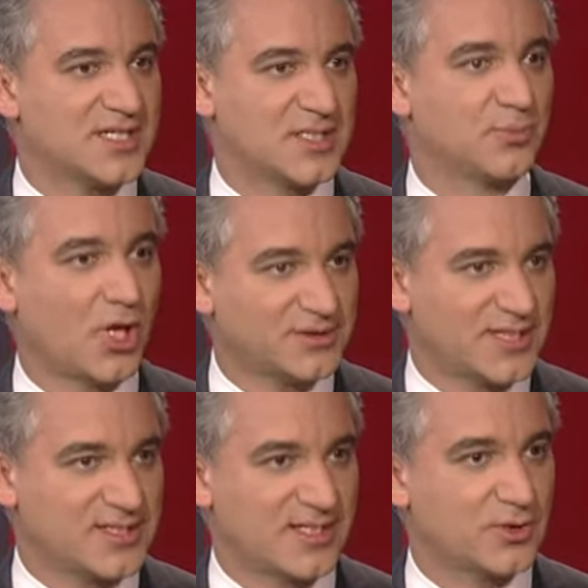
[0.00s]
It's a blood
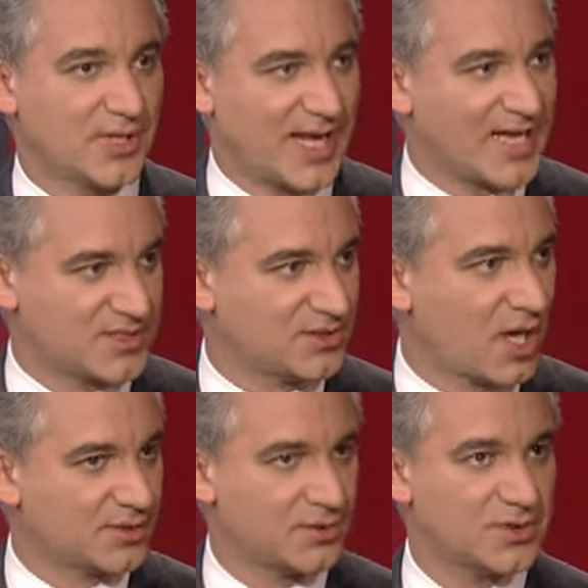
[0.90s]
test that you can ask the
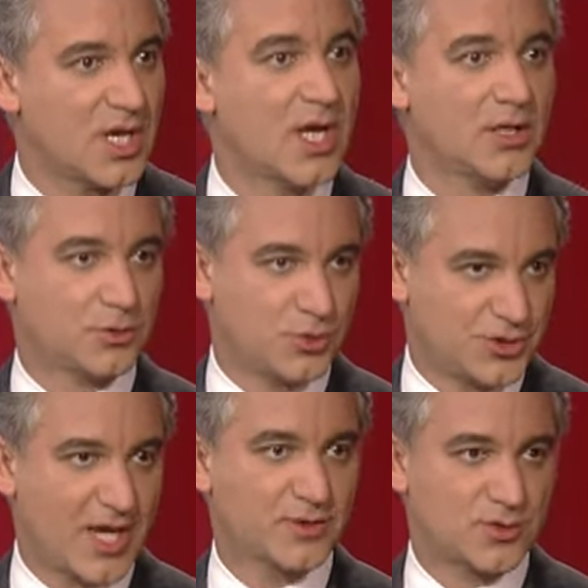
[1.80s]
doctors to
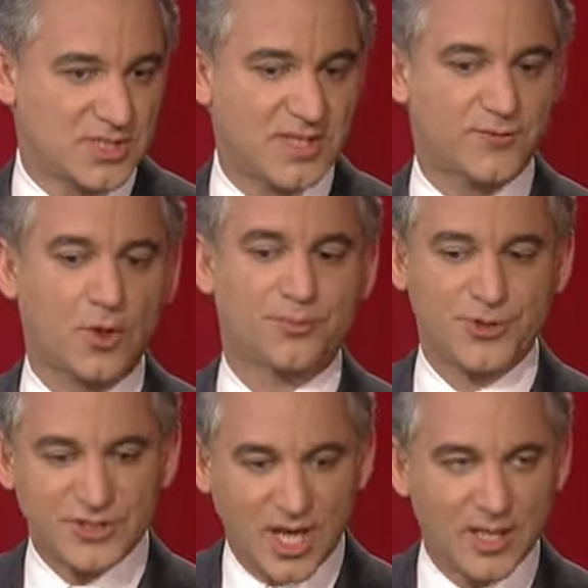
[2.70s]
check to see if you're
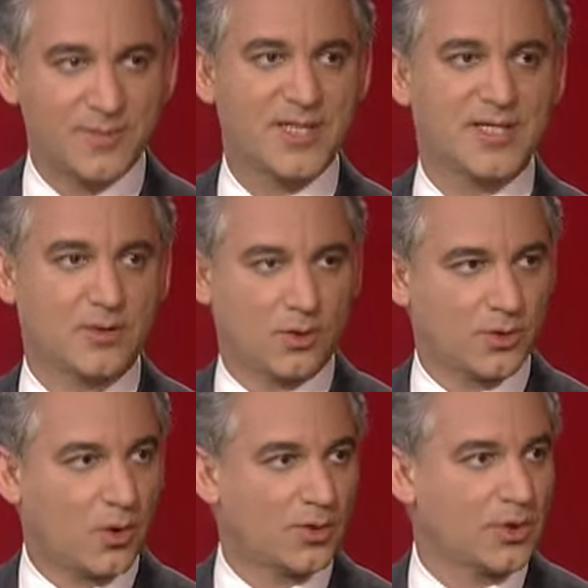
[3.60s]
pre-diabetic or
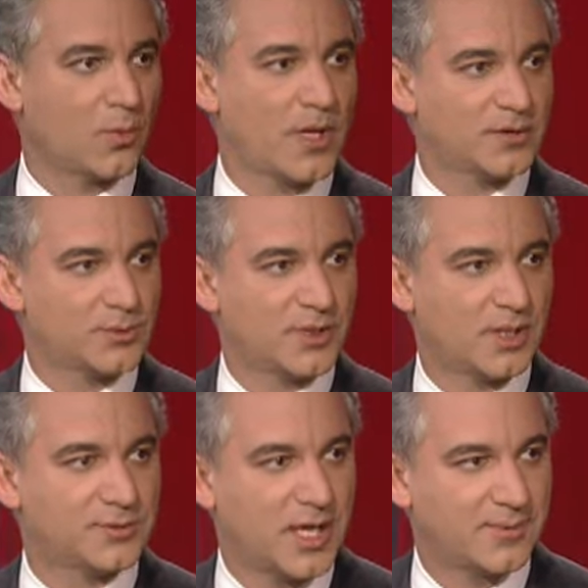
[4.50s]
on your way to
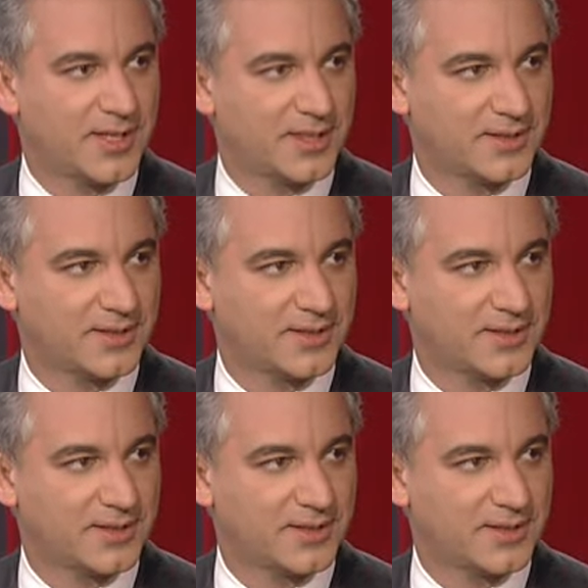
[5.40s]
become diabetic.